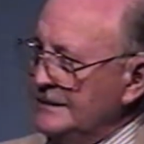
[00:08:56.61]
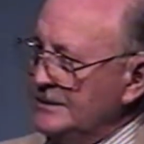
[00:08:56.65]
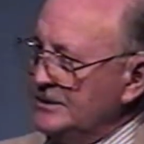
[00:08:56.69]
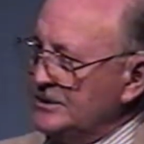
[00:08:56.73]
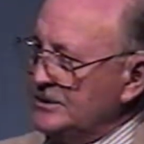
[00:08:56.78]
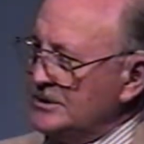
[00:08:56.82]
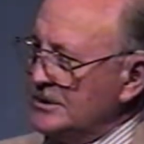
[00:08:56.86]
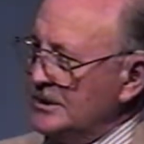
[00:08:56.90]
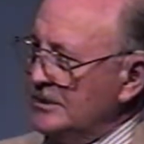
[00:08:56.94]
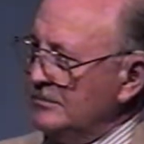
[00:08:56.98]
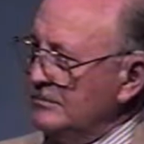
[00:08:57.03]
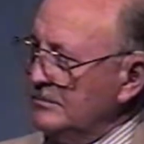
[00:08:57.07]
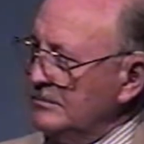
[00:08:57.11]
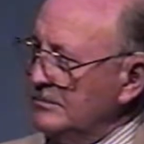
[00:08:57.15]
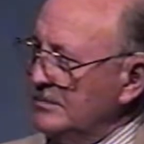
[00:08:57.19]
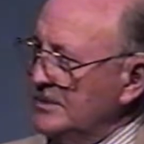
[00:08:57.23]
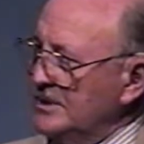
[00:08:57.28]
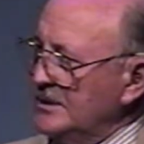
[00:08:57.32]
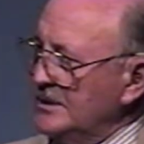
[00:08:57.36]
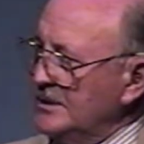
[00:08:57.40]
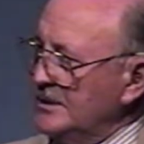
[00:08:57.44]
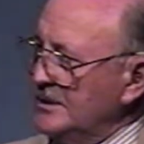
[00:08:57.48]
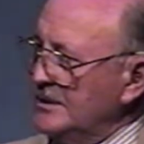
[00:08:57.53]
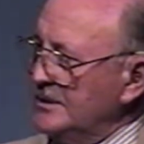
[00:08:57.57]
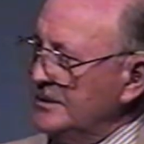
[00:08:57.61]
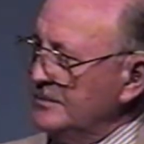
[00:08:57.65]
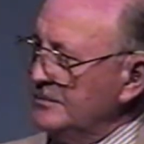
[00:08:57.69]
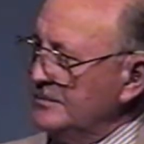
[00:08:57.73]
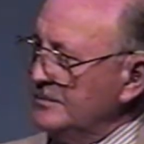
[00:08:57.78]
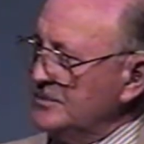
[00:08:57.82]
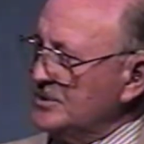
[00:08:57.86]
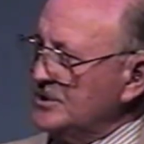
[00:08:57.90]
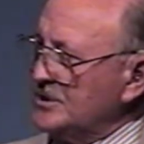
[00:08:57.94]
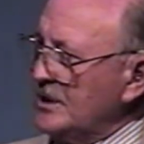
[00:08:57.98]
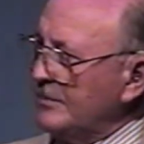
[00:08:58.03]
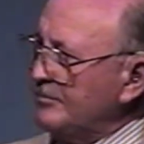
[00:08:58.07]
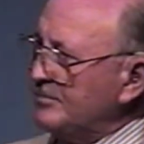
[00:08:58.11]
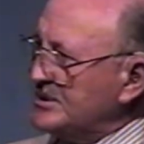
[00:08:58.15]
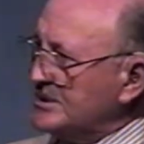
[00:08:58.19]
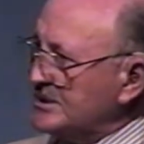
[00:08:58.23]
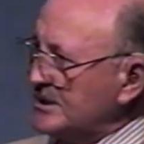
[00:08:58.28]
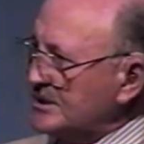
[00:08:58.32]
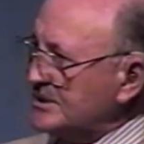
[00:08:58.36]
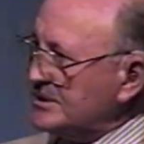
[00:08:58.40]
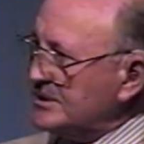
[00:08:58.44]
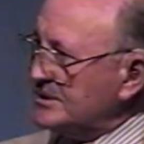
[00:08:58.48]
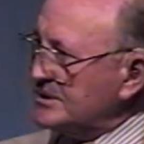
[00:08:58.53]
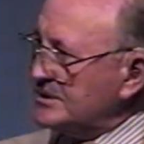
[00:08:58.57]
some uh,
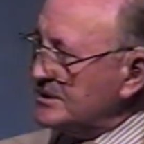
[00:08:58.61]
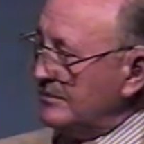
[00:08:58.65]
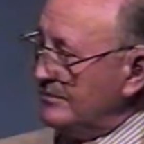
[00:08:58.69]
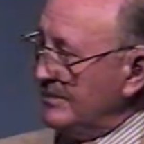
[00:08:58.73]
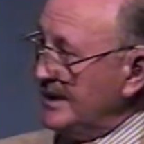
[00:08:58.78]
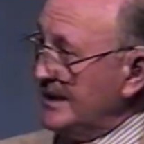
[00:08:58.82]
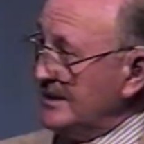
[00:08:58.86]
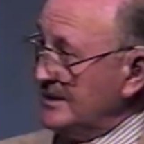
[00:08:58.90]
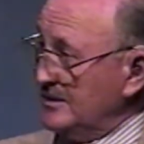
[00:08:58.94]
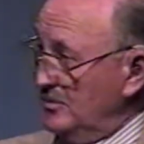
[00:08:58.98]
suppositions about